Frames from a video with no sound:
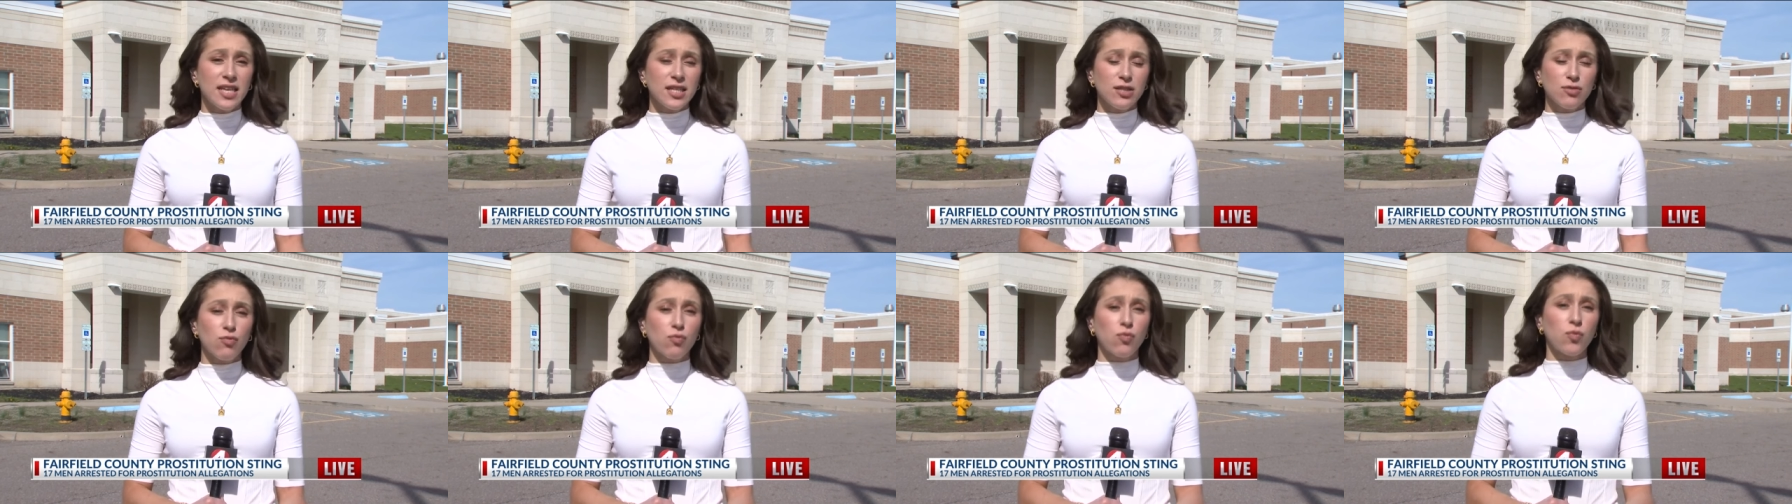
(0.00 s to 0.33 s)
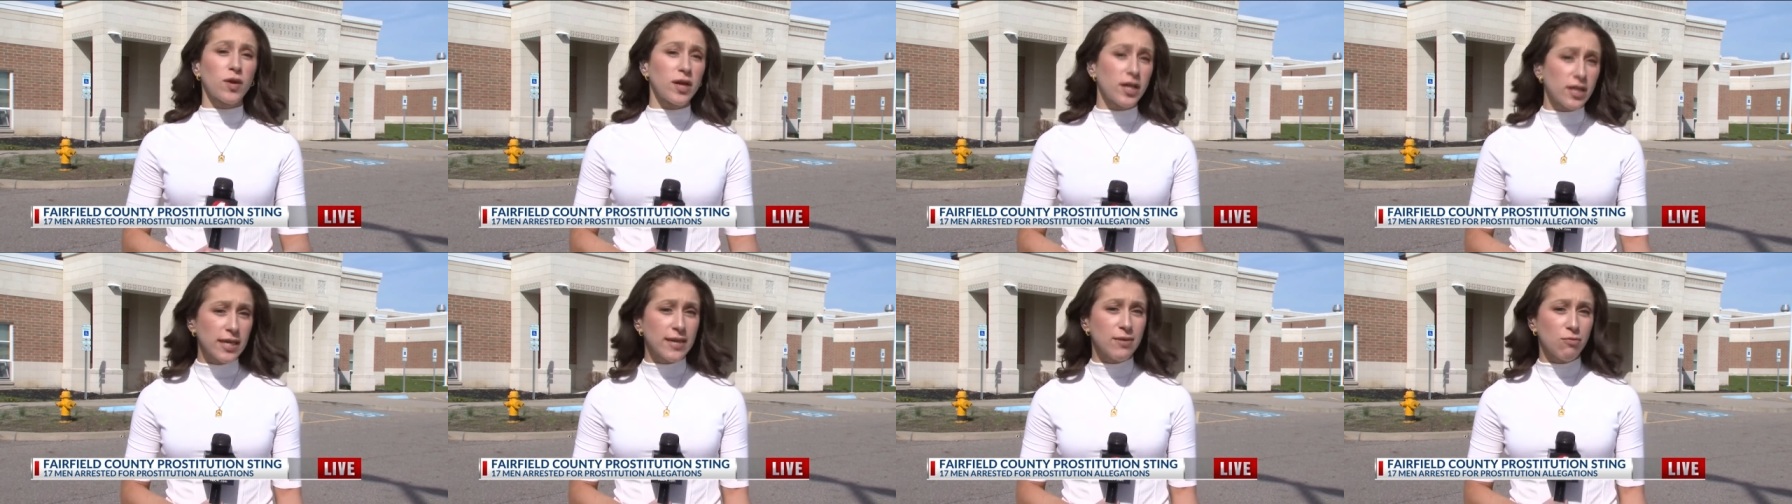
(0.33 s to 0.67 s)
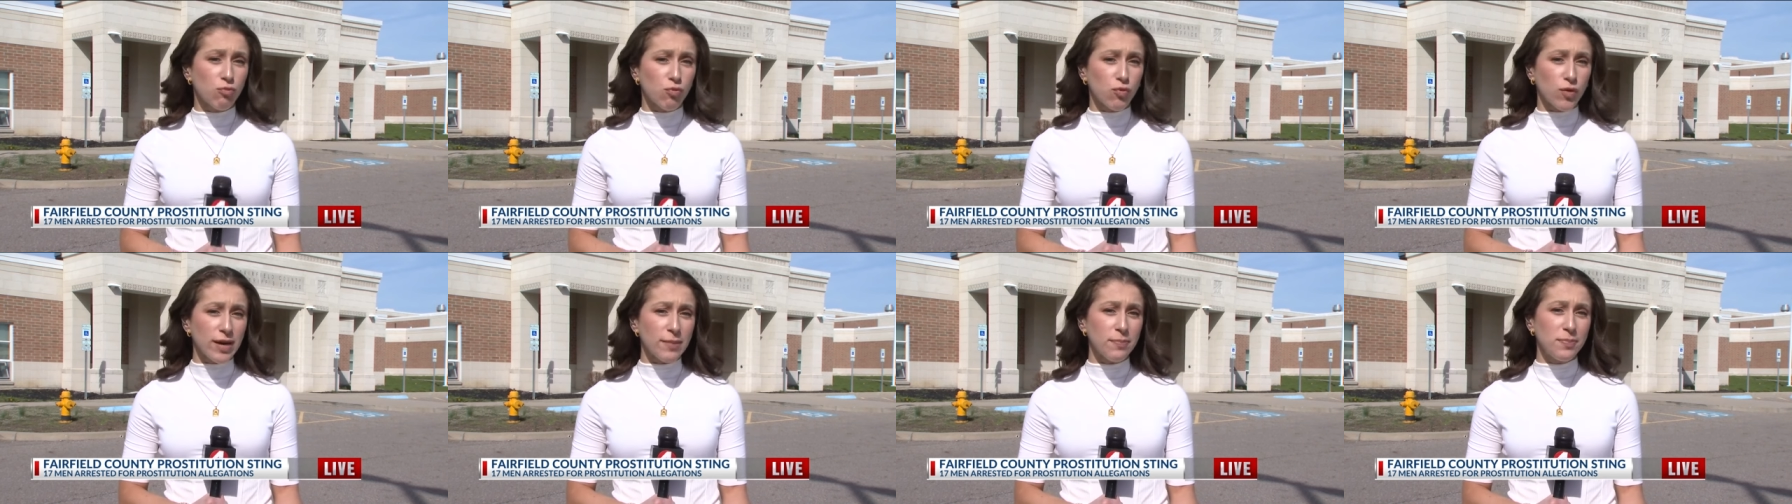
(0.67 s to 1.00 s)
this really
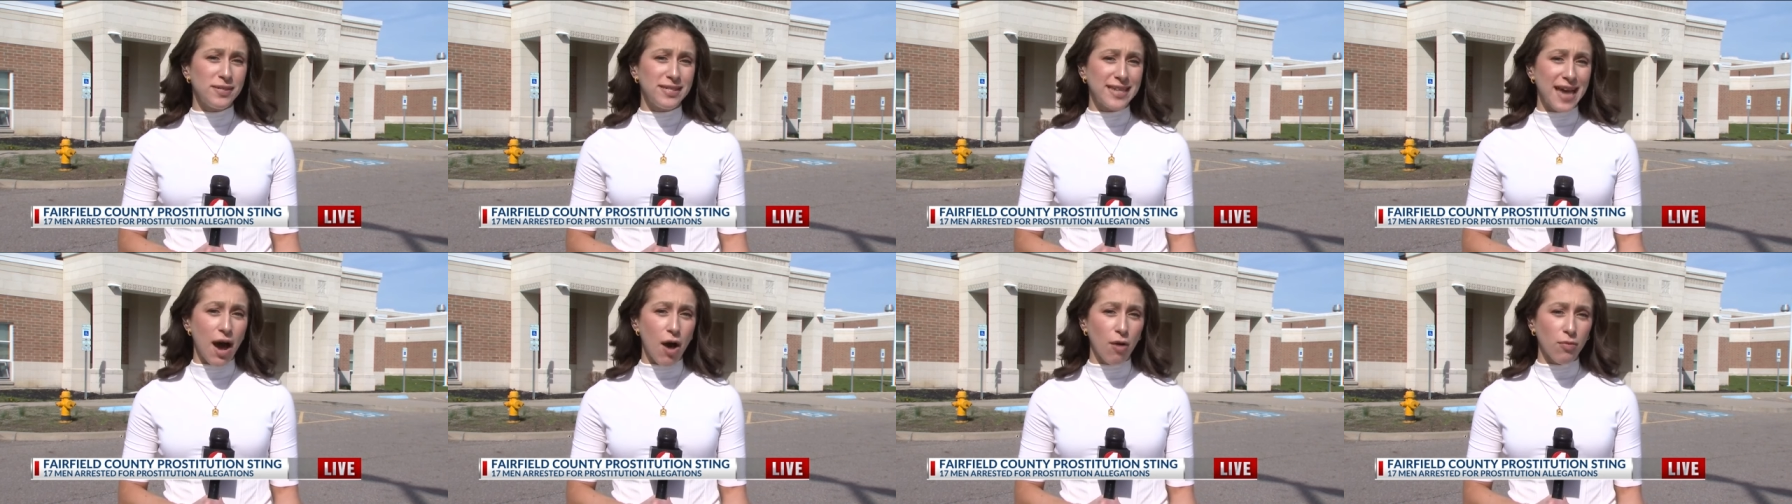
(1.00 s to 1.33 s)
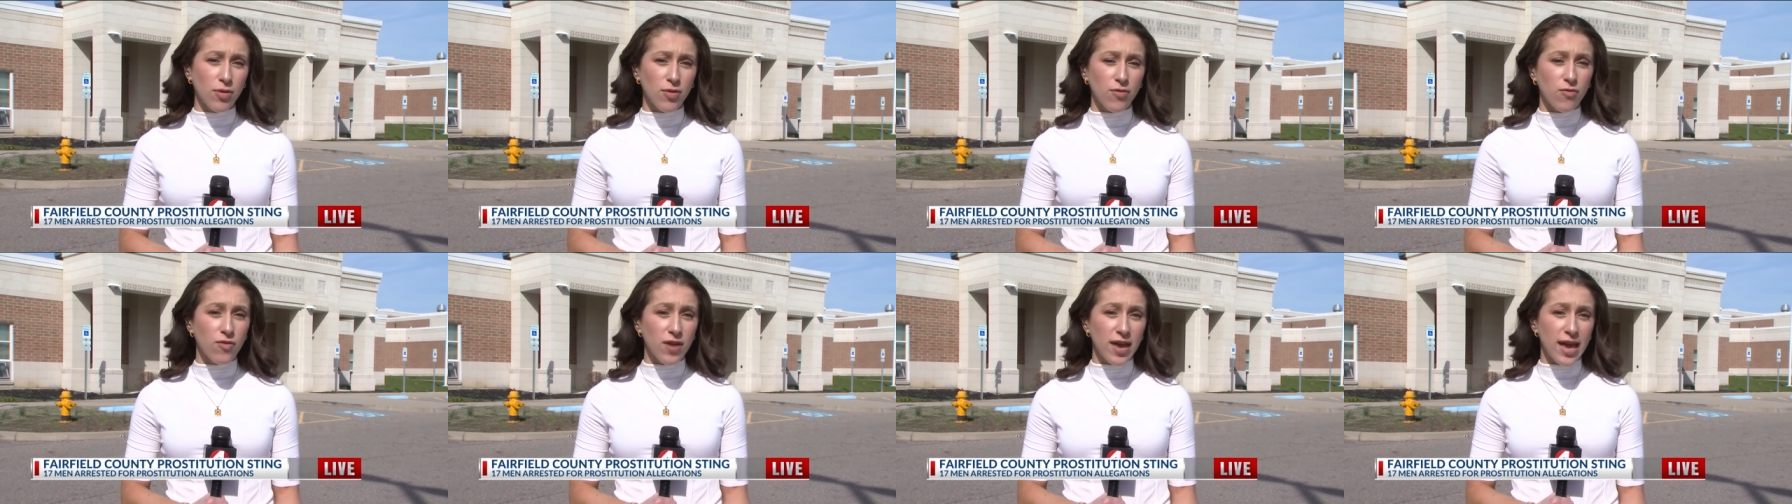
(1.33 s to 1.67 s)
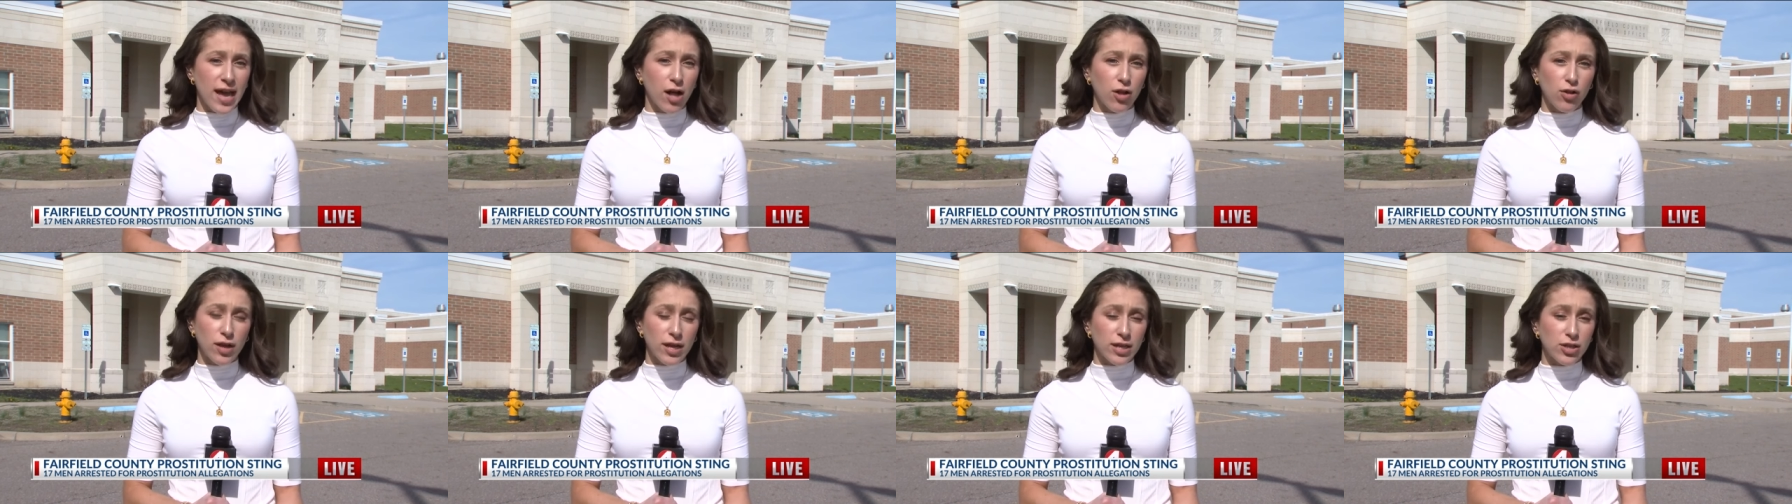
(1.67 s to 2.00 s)
rip down the
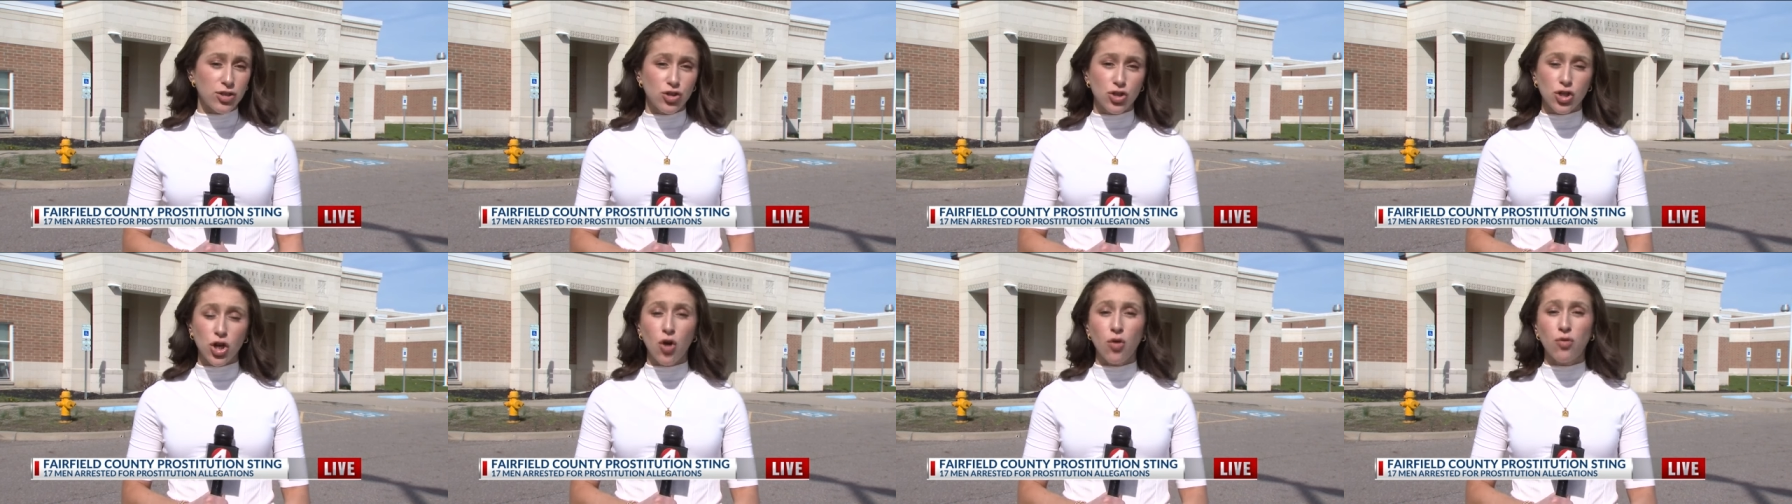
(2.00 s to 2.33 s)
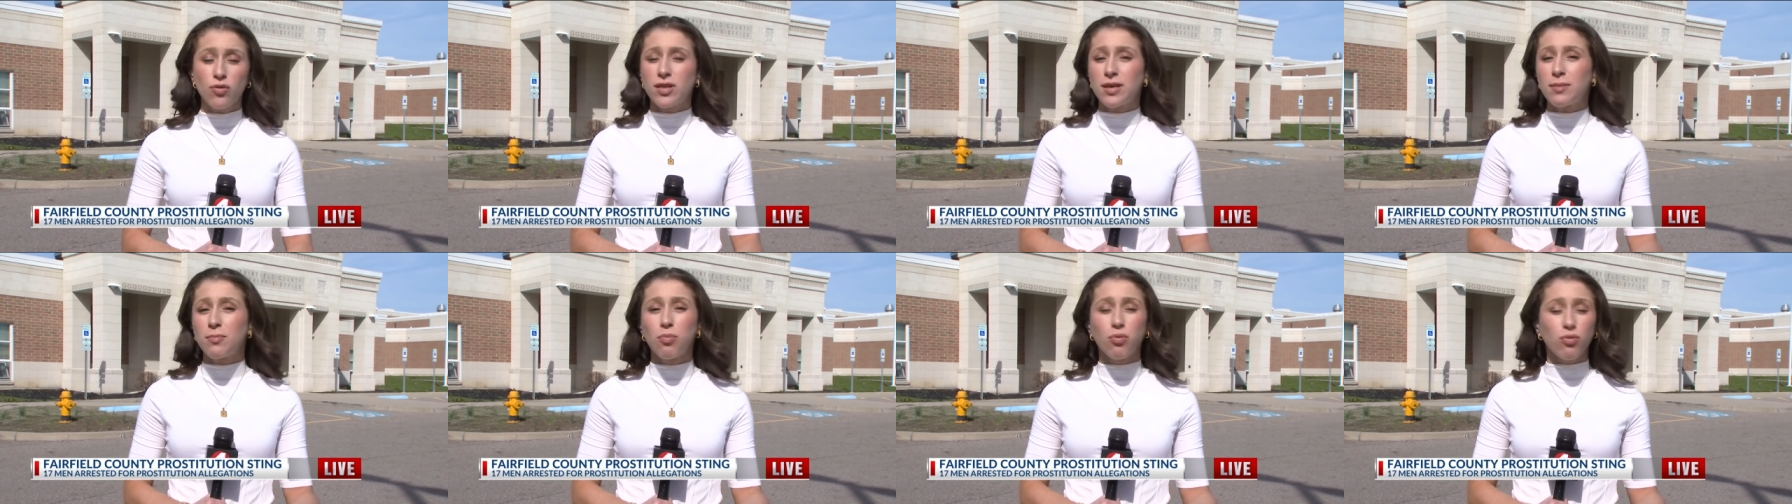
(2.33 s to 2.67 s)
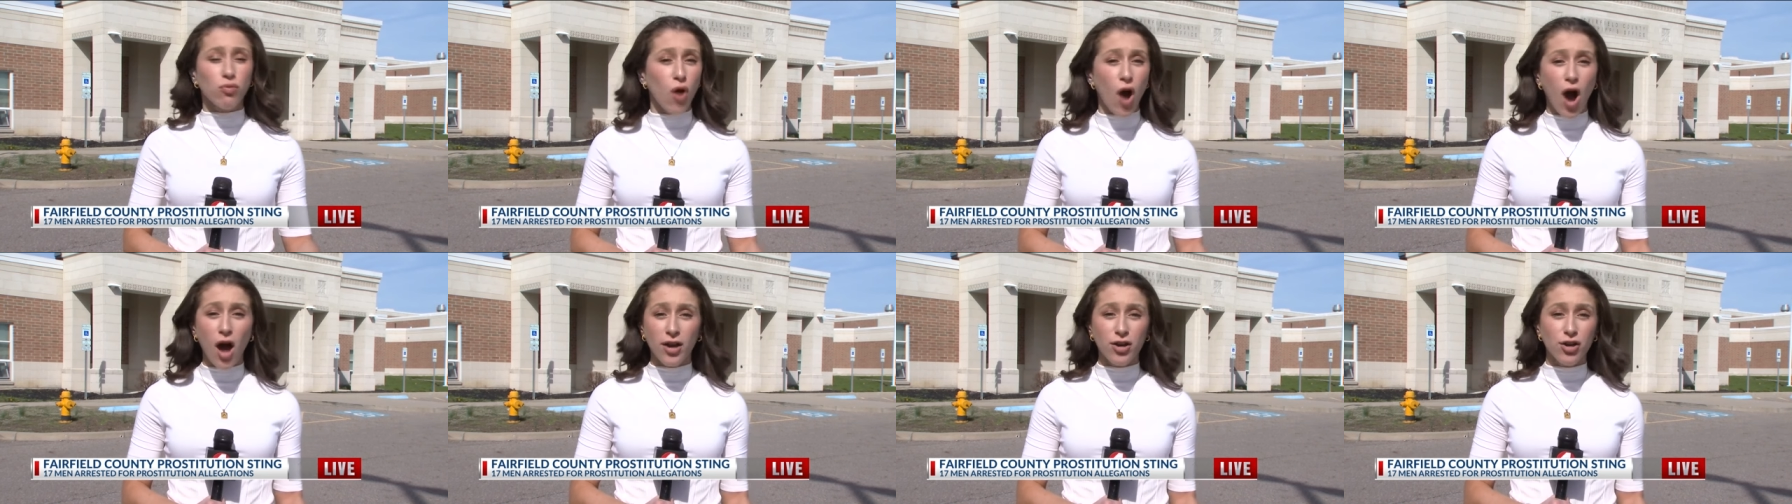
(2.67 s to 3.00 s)
veil and show the
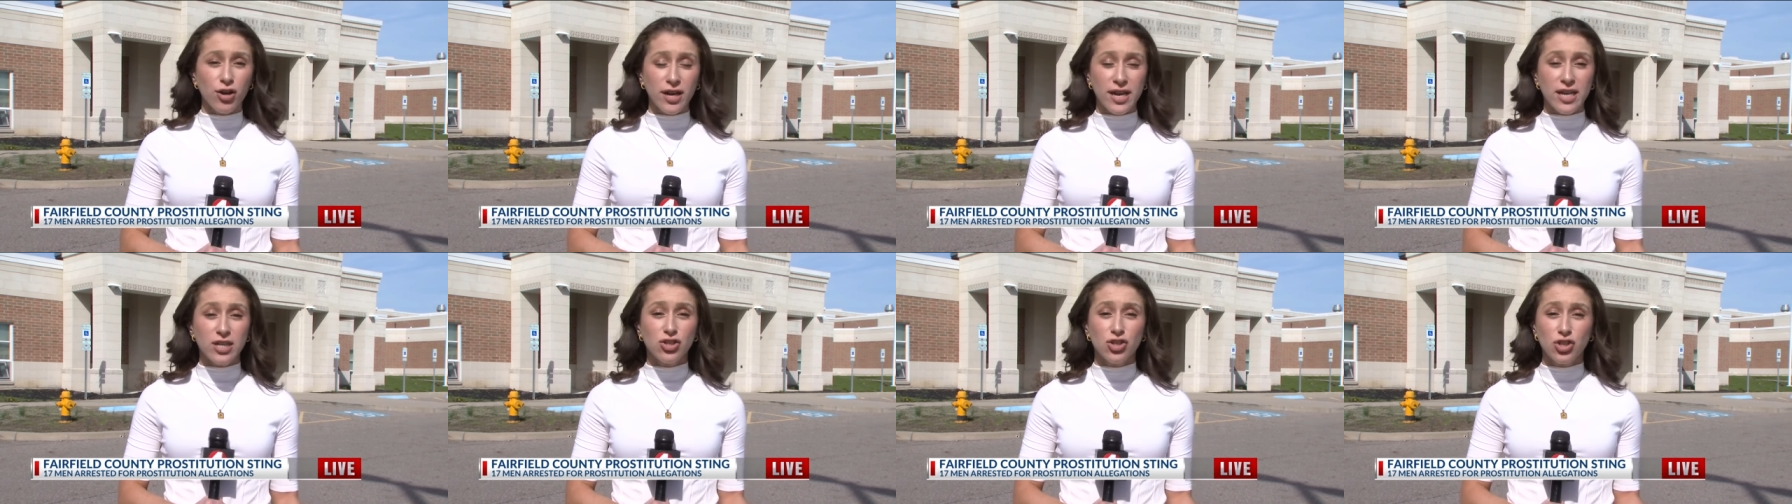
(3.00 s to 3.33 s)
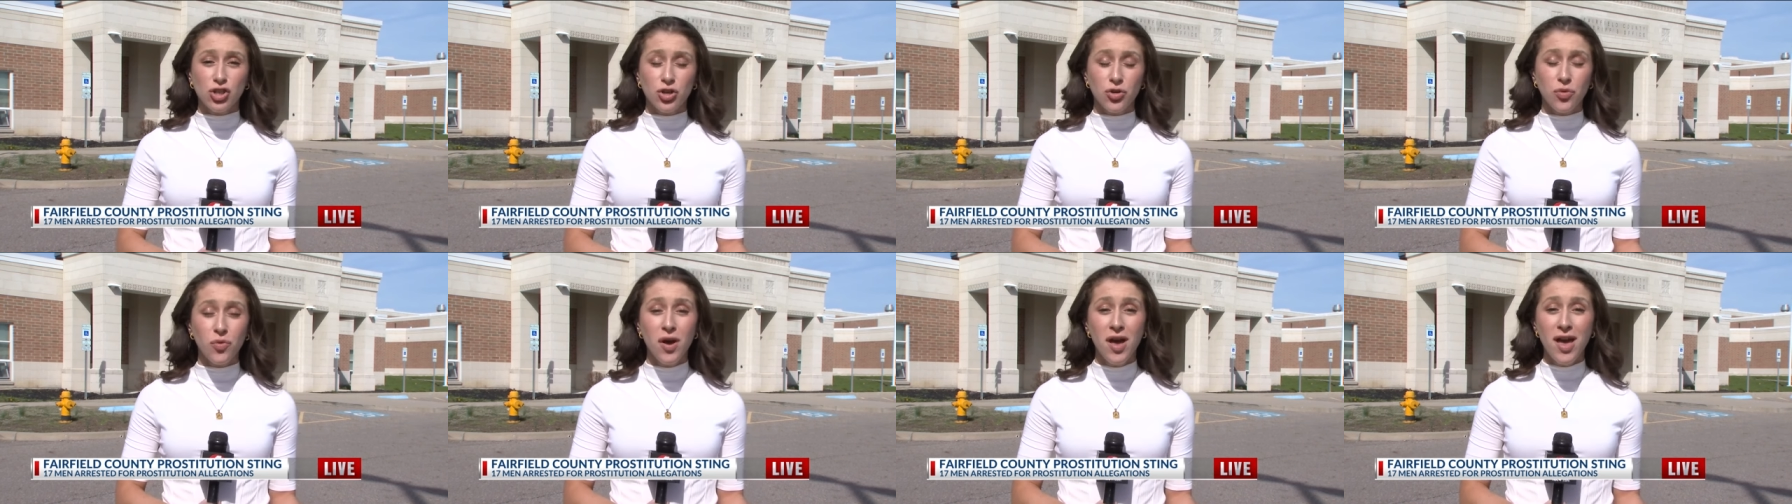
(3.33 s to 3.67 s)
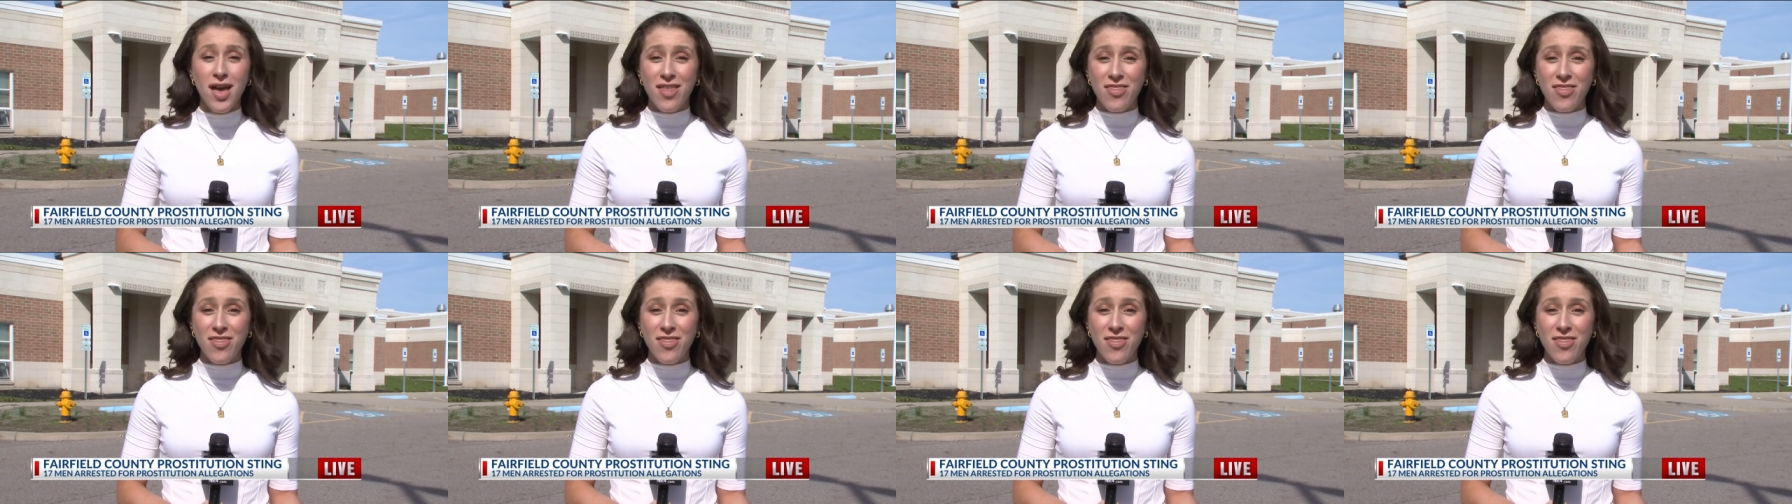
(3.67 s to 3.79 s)
broader issue